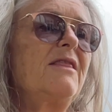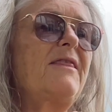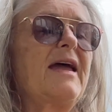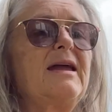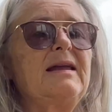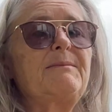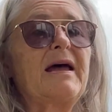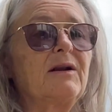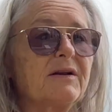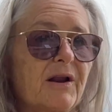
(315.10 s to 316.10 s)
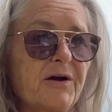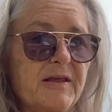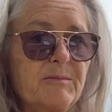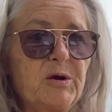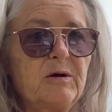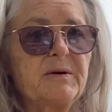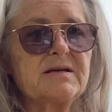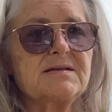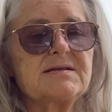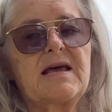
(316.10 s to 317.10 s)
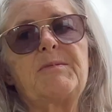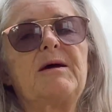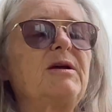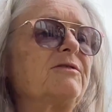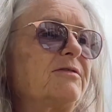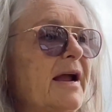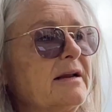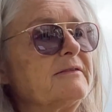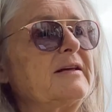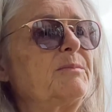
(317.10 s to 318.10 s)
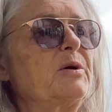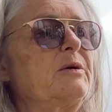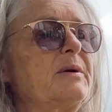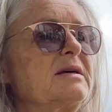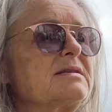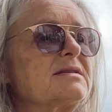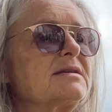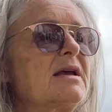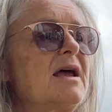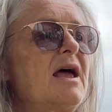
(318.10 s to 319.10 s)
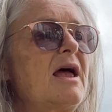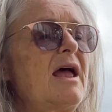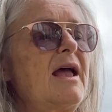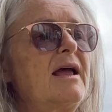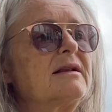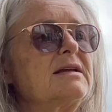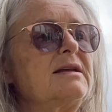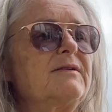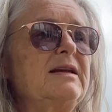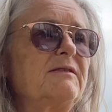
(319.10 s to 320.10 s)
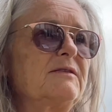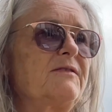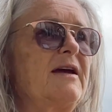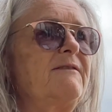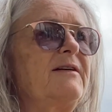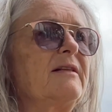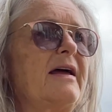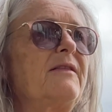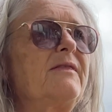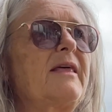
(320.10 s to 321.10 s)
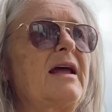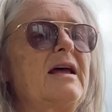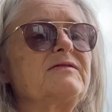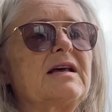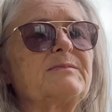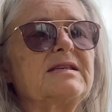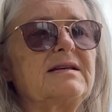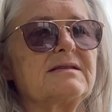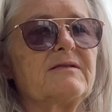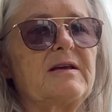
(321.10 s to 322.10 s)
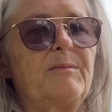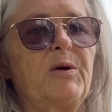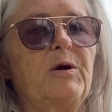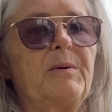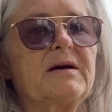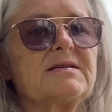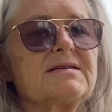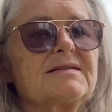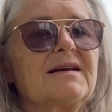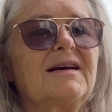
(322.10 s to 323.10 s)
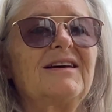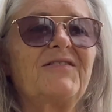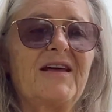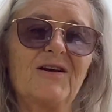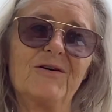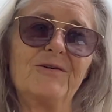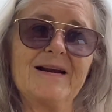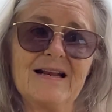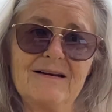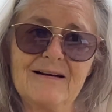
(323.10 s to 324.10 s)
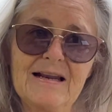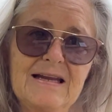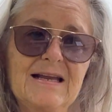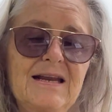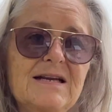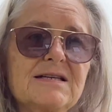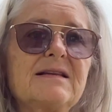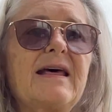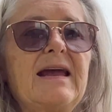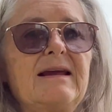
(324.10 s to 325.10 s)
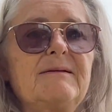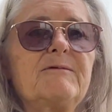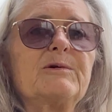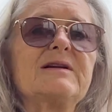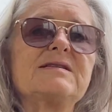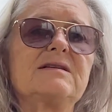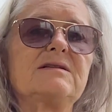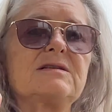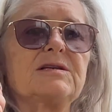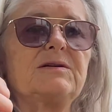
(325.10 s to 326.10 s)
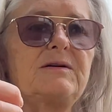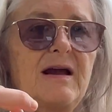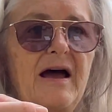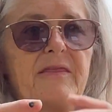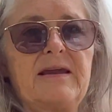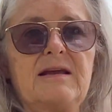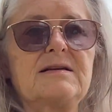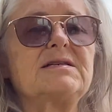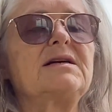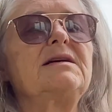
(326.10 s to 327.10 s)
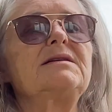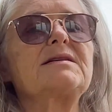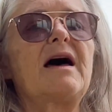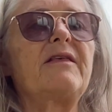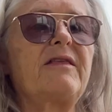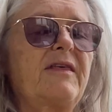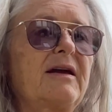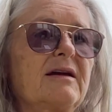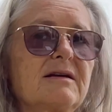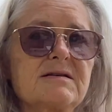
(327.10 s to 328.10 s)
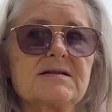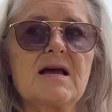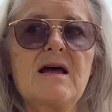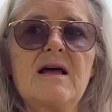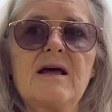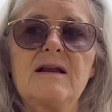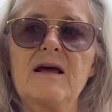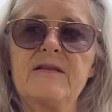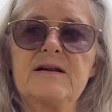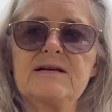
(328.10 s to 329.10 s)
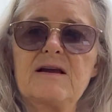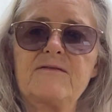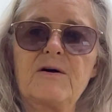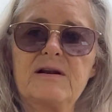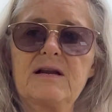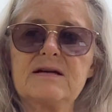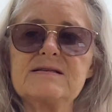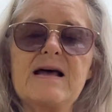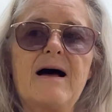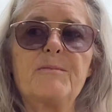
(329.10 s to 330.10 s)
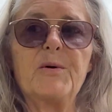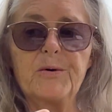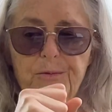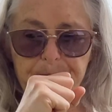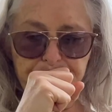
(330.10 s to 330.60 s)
they may not know their purpose, they may be afraid of their purpose, and even if they feel that they have some sense of their purpose, if they're not really connected, they will listen to other energies, other things. Now, then I've got an example.